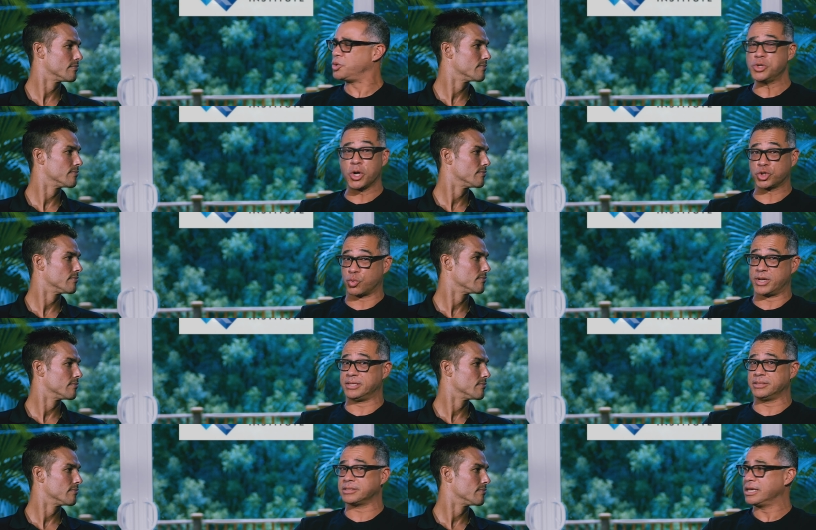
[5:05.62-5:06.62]
Speaker 1: you're in your
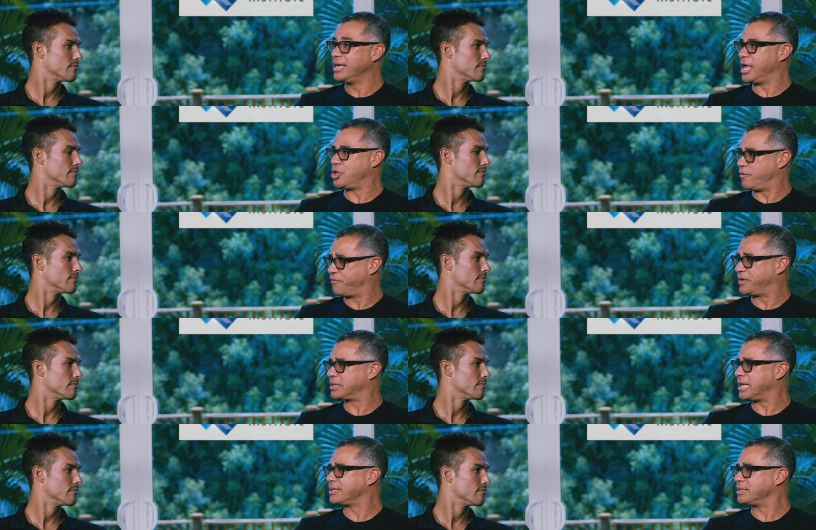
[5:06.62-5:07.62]
20s and you feel
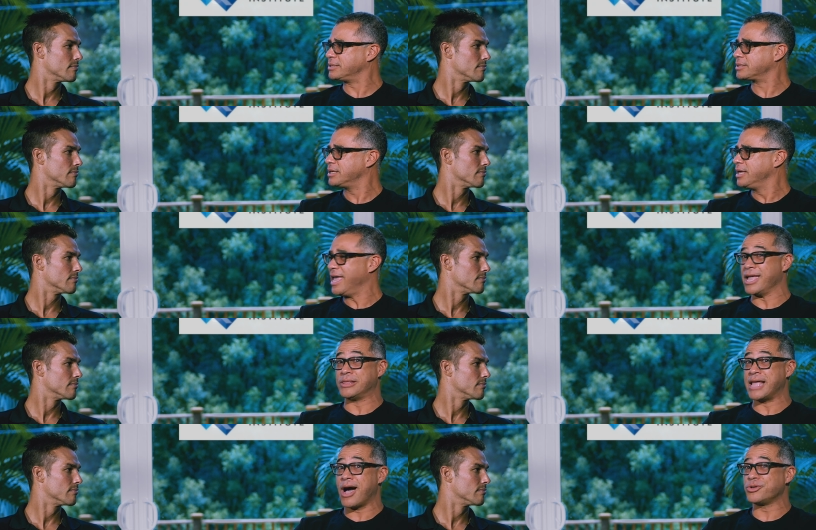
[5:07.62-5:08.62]
like this,
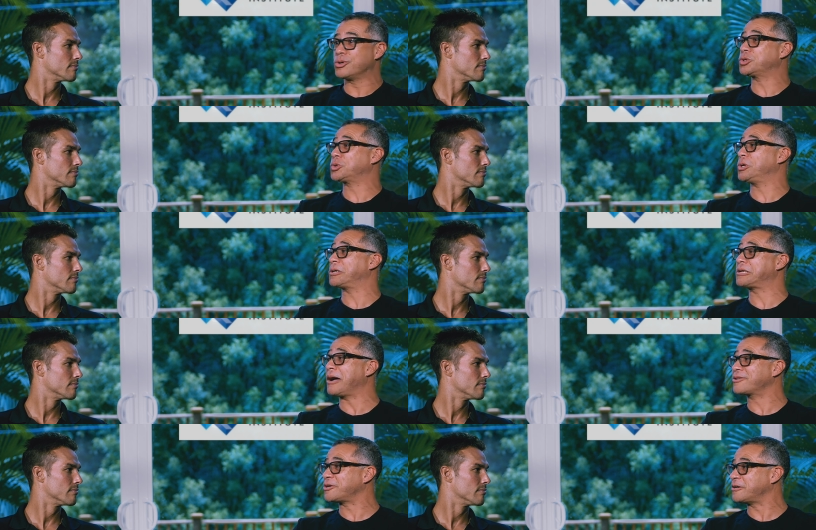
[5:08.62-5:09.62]
and now you go to your
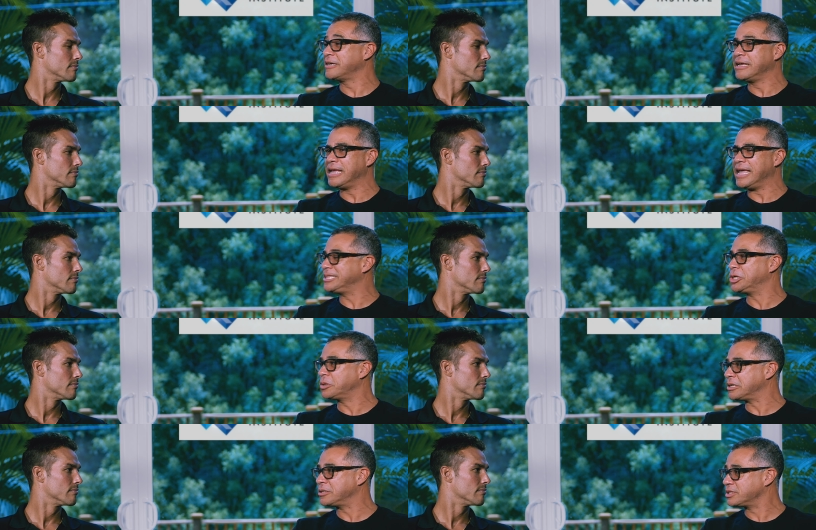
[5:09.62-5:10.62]
doctor and they
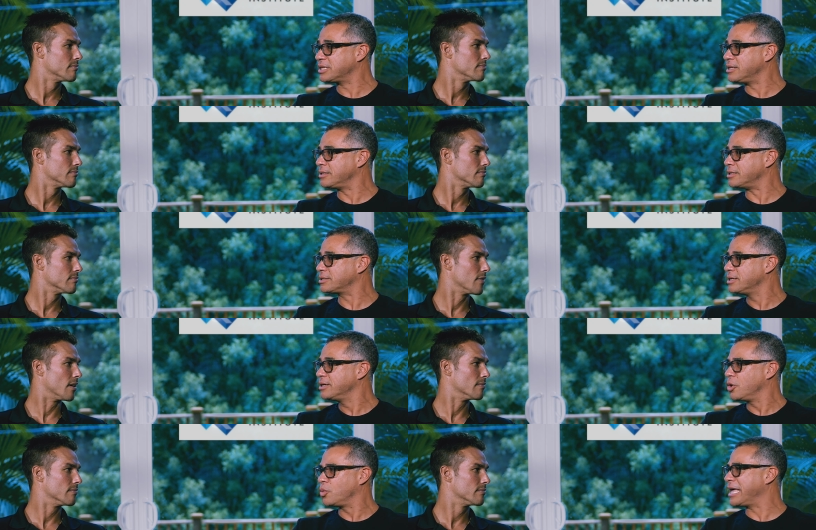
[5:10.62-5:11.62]
don't understand this.
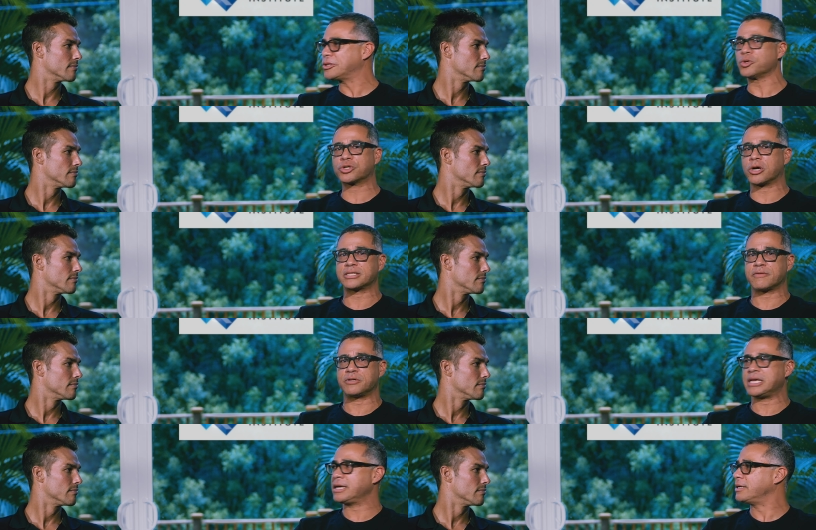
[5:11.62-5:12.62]
Speaker 2: We get those calls every
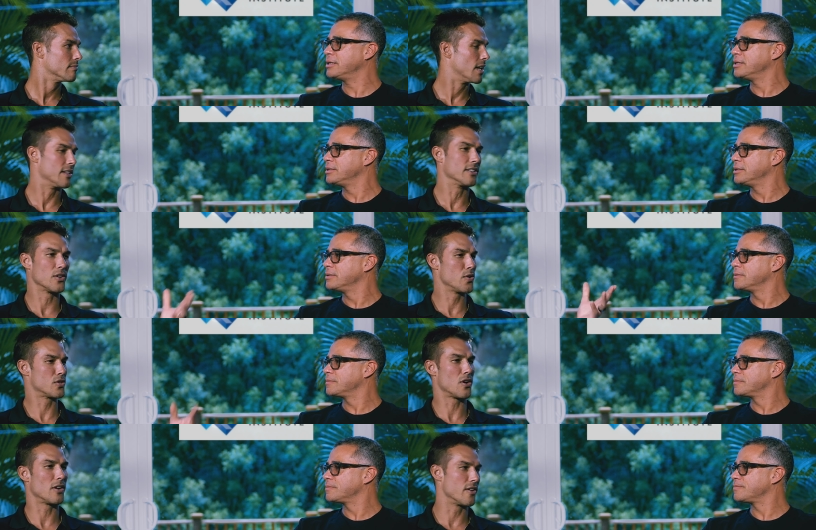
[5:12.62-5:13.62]
day. And they tell you
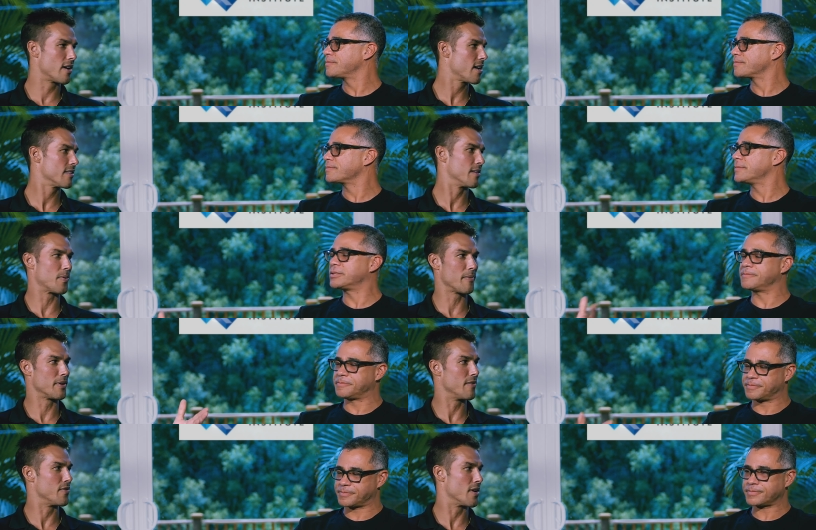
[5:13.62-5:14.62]
it's all in your head. They probably
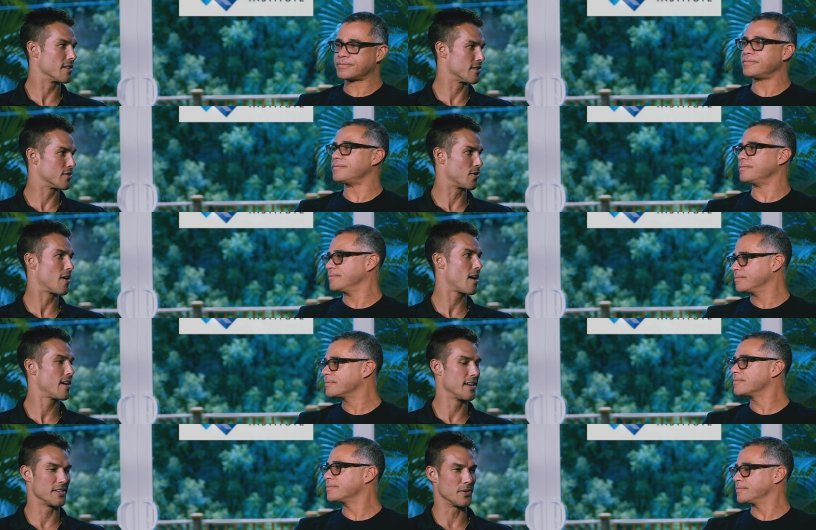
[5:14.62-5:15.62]
give you an SSRI,
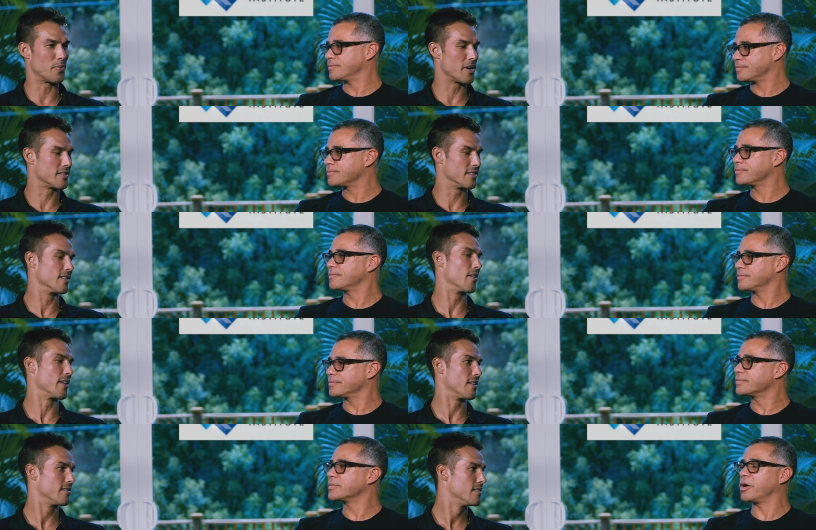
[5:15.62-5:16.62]
antidepressant, and all
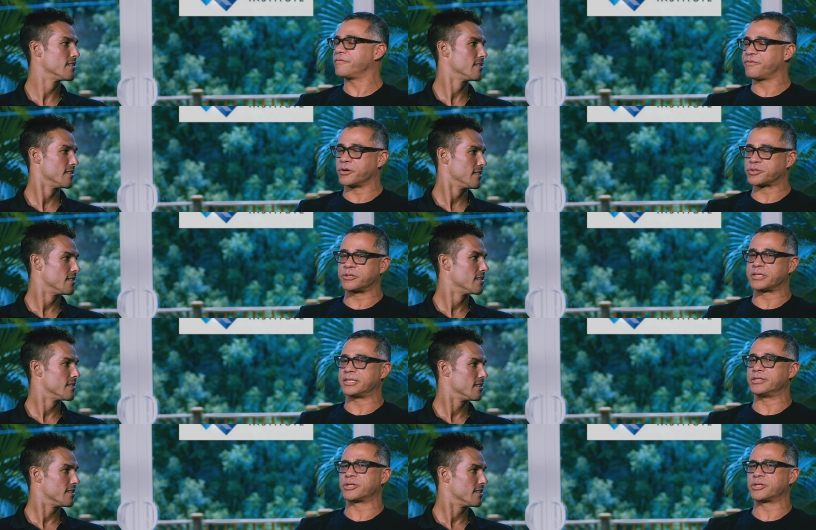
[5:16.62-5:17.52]
that.
Speaker 1: Unfortunately.